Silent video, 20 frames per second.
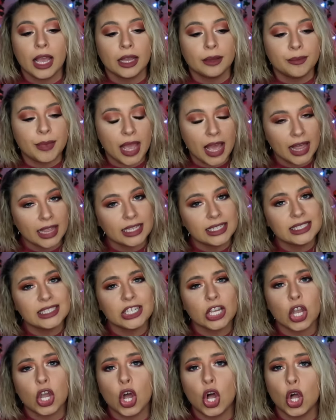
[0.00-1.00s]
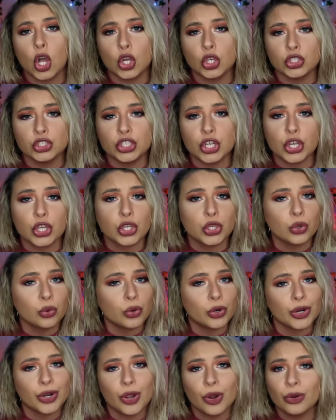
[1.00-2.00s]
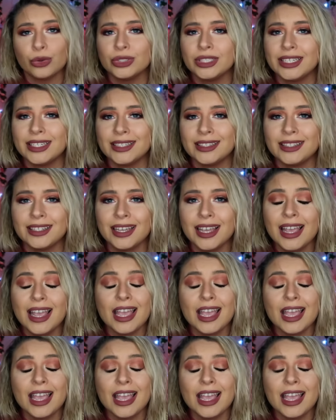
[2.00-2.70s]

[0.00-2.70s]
palette called Your Golden.